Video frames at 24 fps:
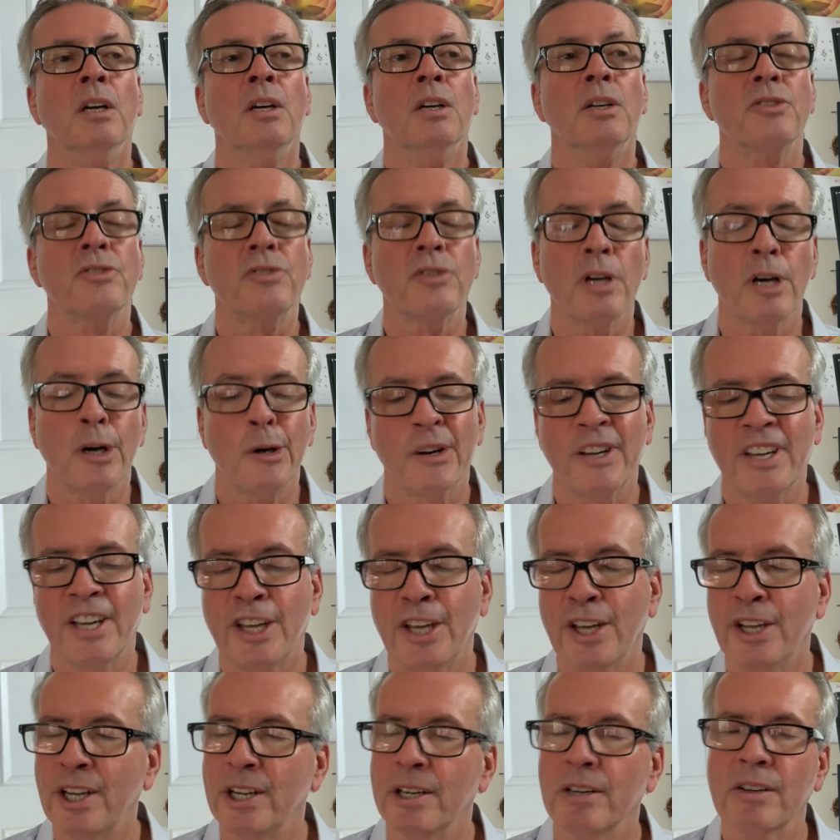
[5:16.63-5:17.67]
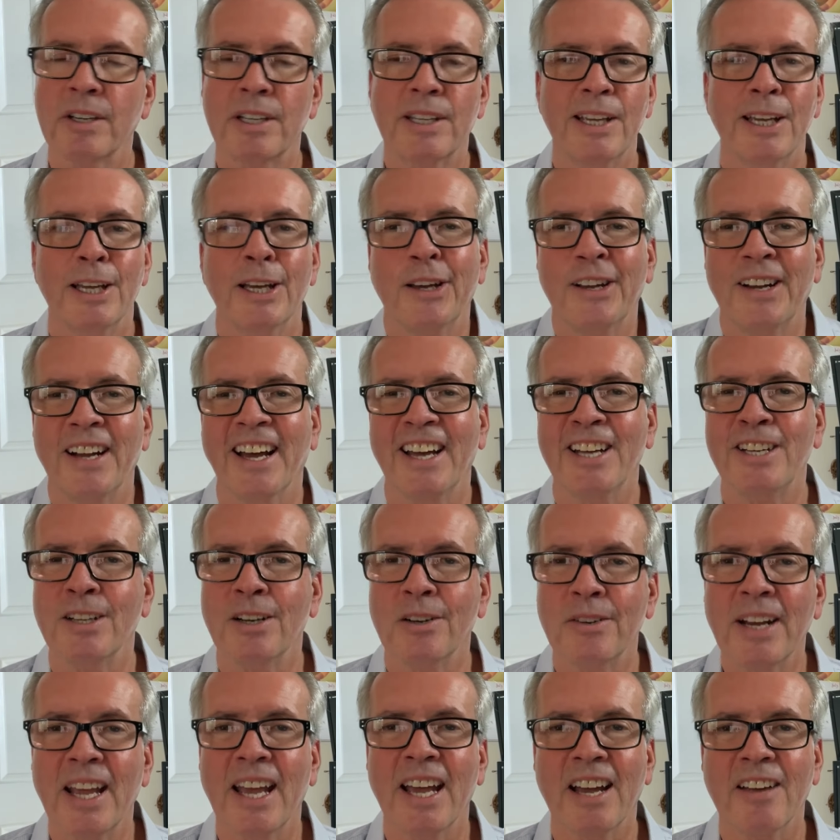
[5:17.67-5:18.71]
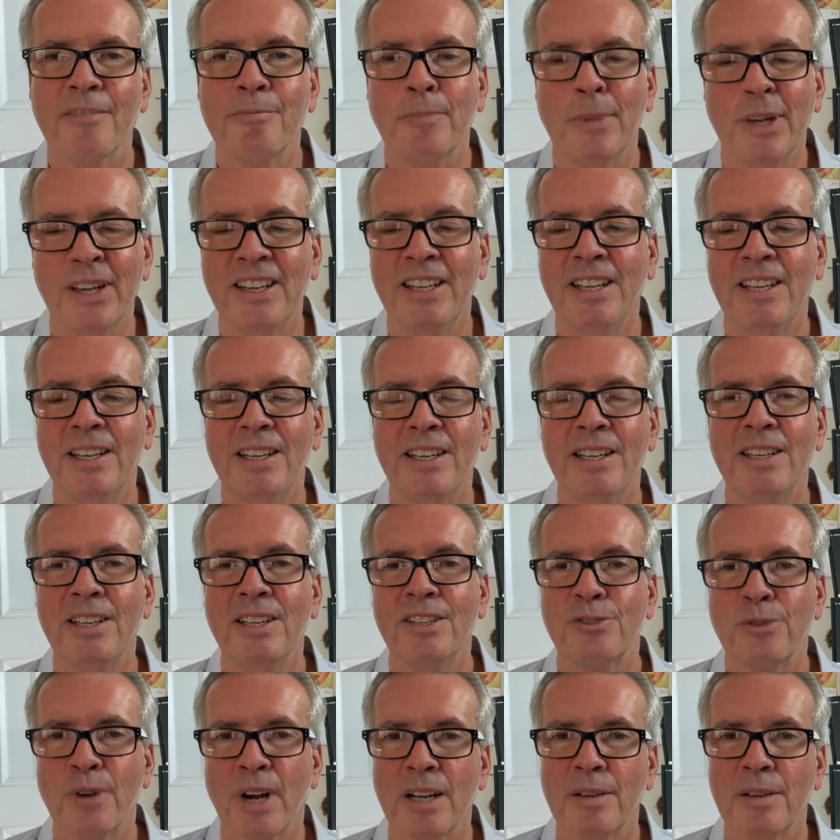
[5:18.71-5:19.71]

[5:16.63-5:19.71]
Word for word: So here again, I don't have many,